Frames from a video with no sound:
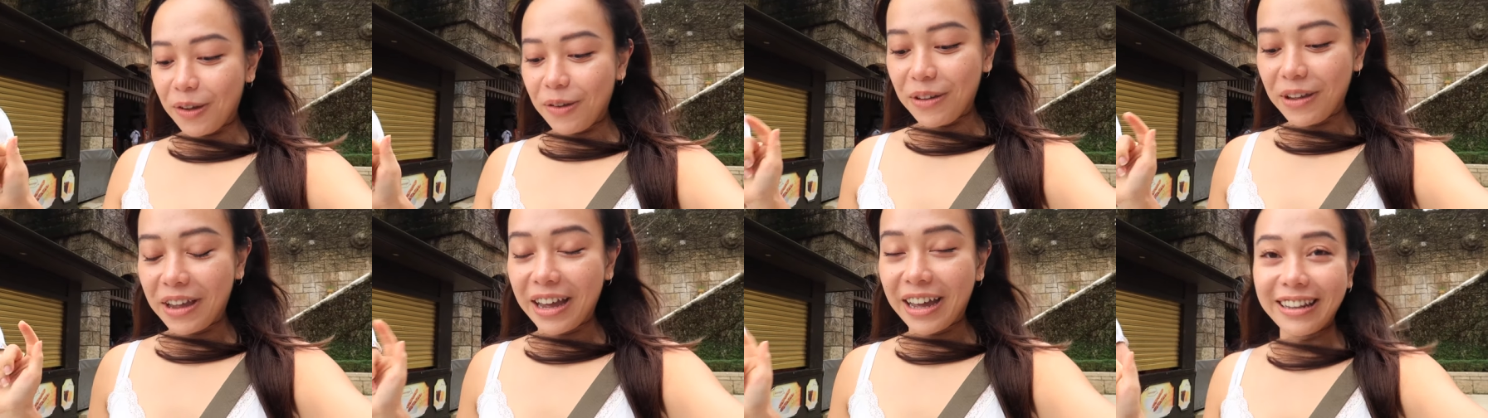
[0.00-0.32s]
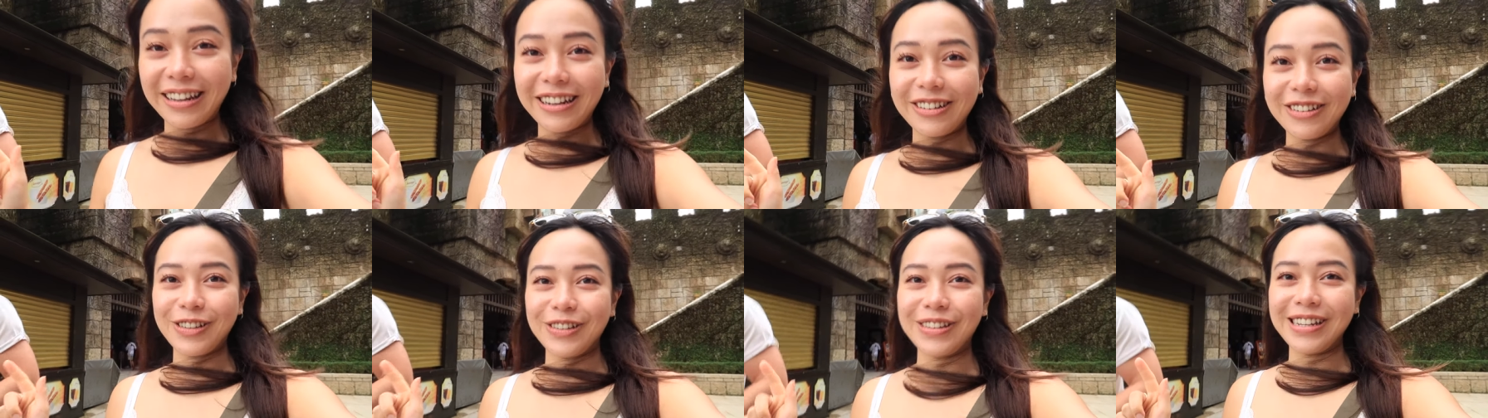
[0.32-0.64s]
We
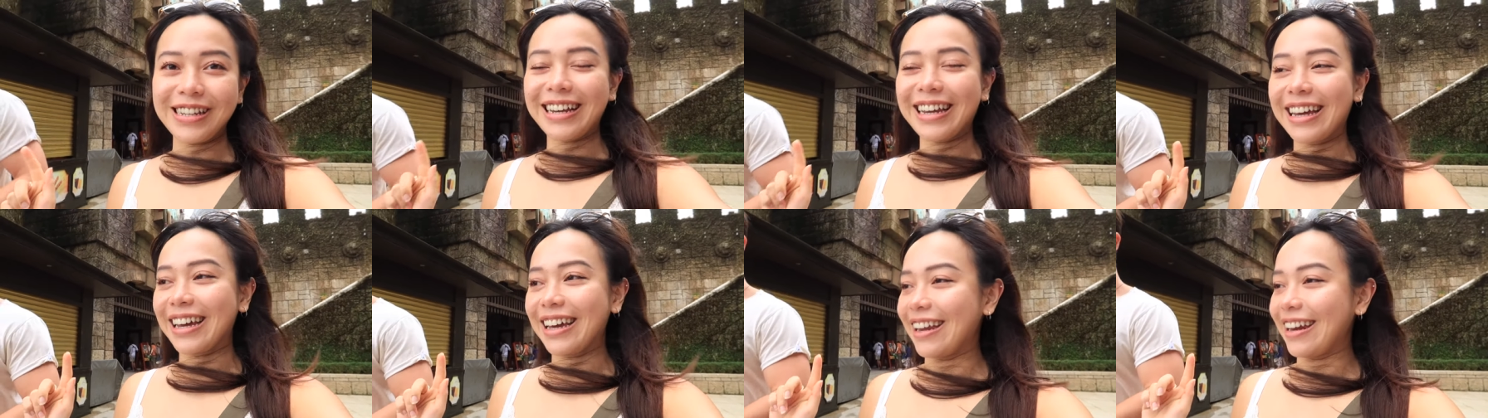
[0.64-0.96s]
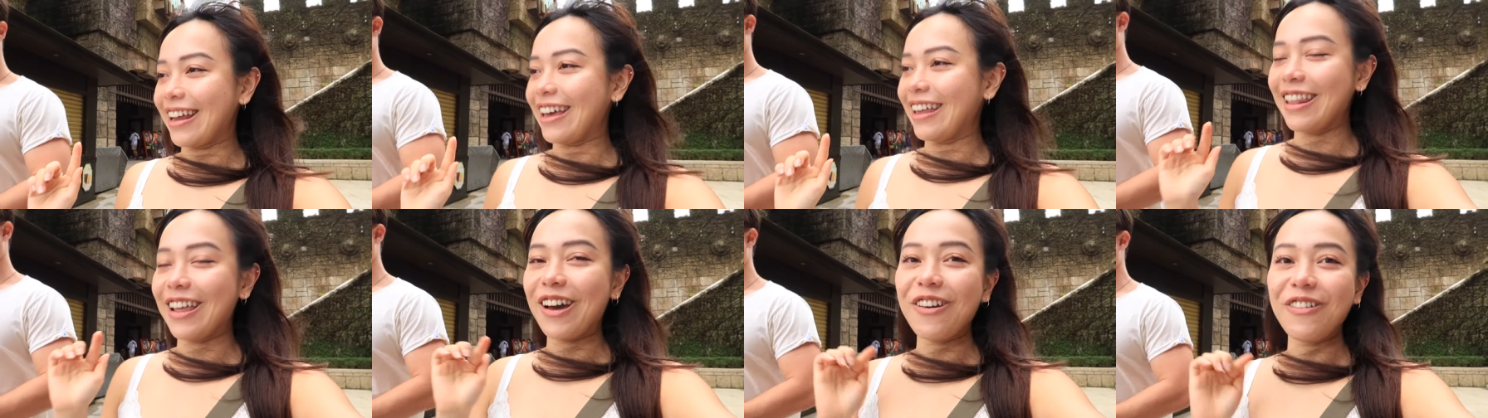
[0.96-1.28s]
got those
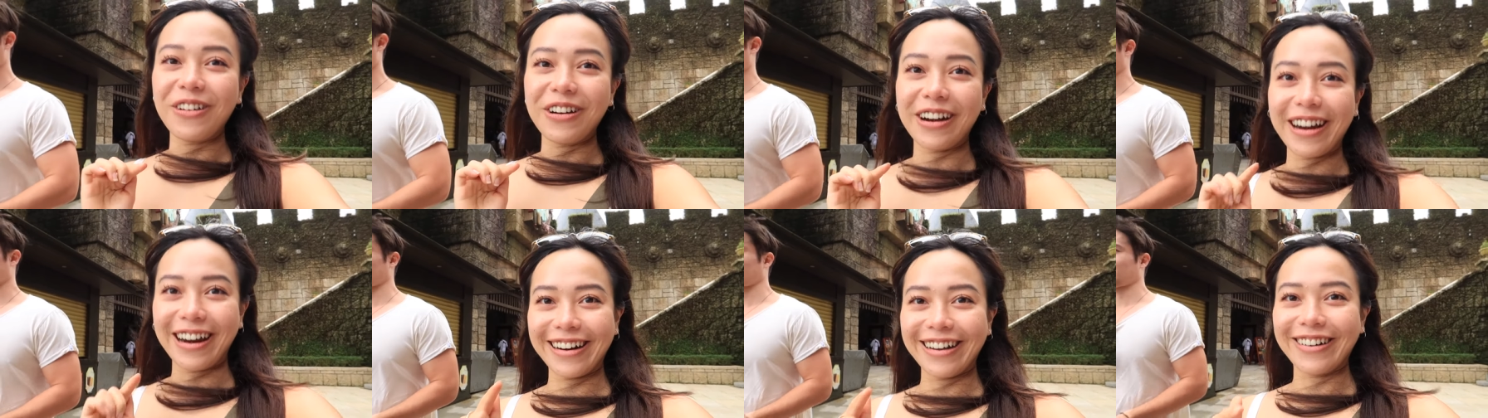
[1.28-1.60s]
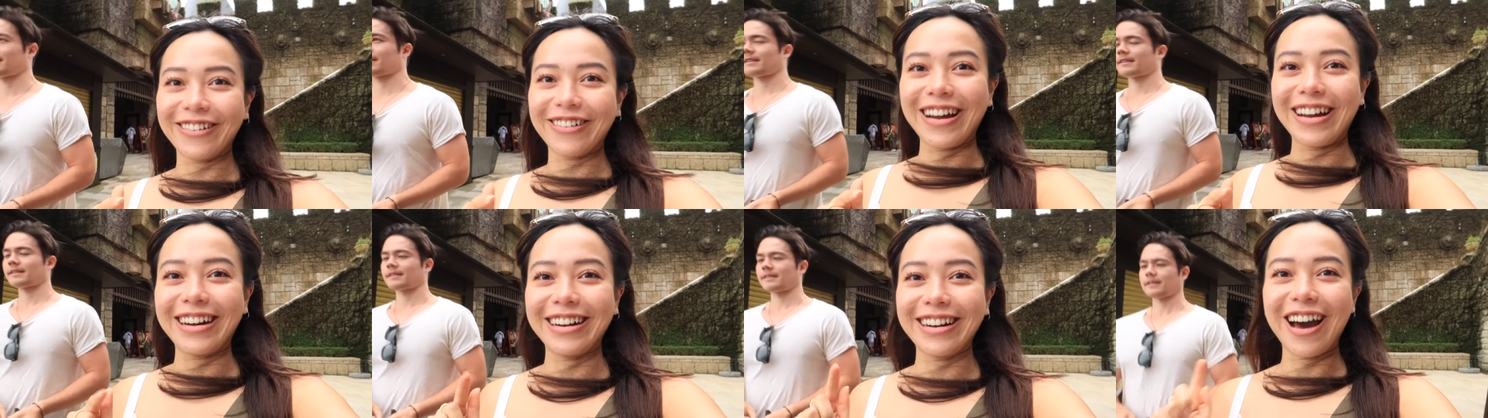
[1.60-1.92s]
tickets, and now we're
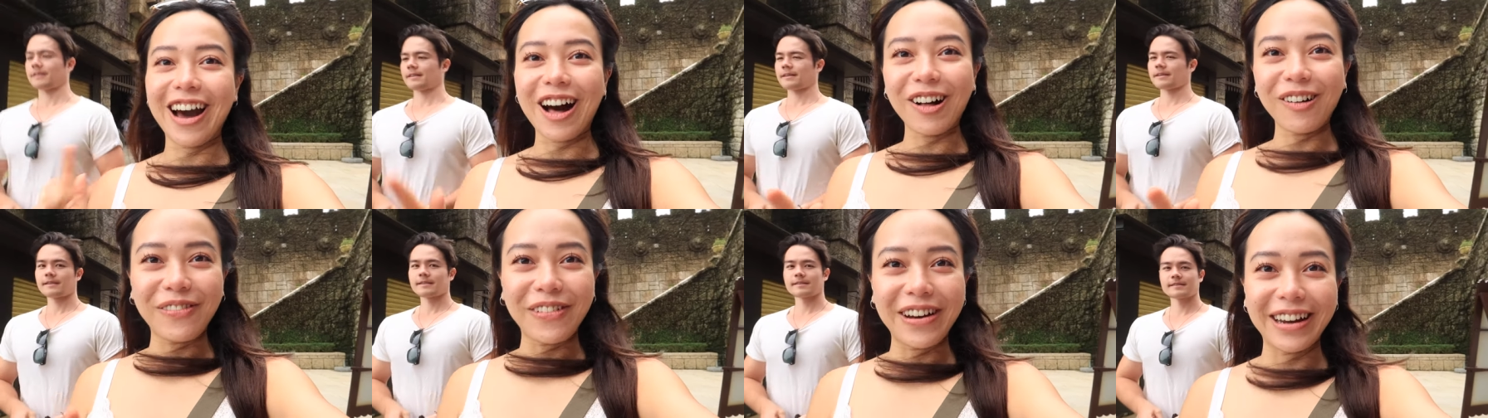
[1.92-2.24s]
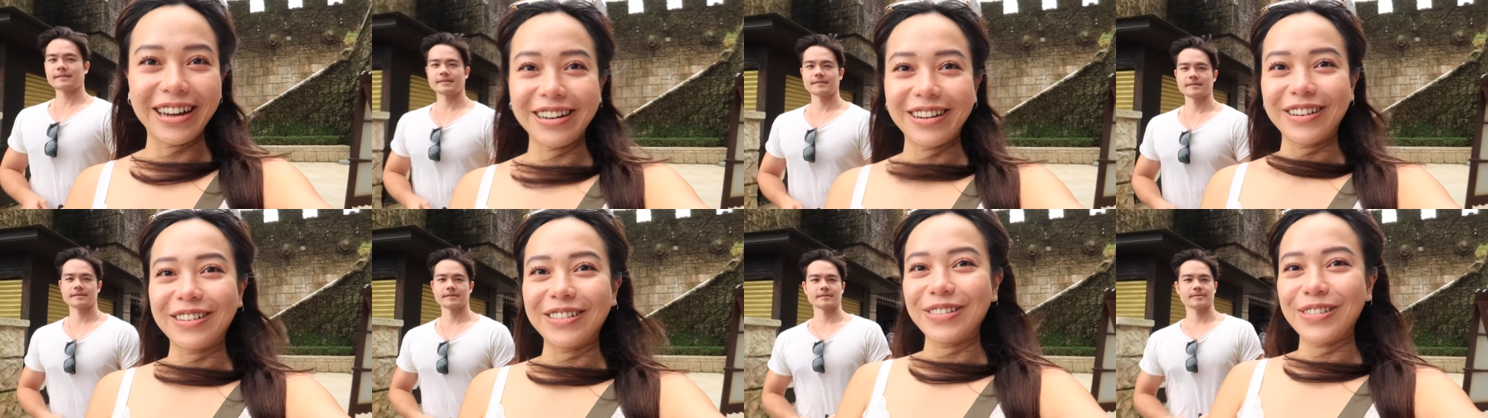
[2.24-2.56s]
gonna ride the
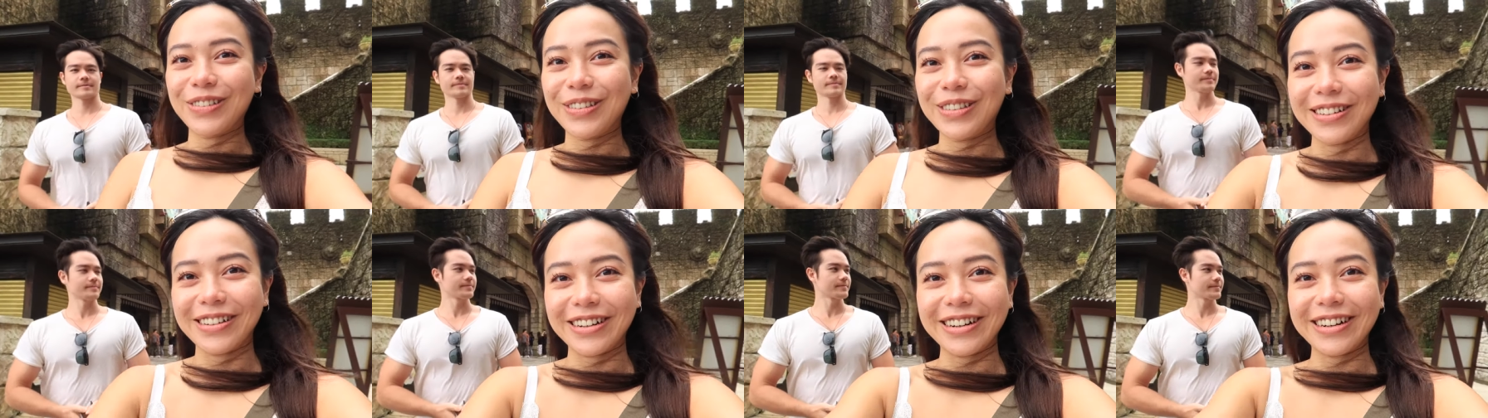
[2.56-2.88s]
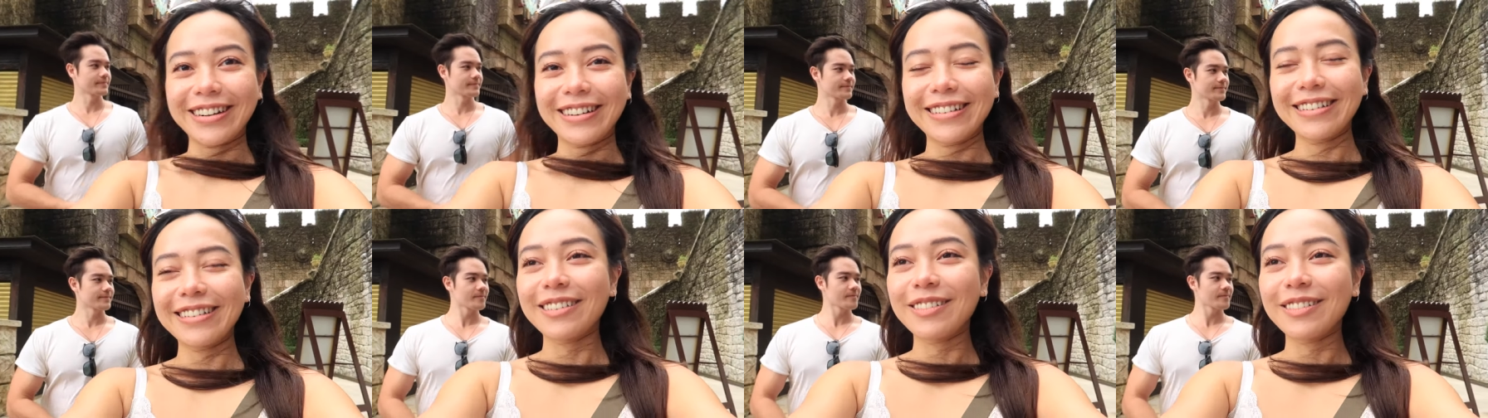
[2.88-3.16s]
Alpine coaster.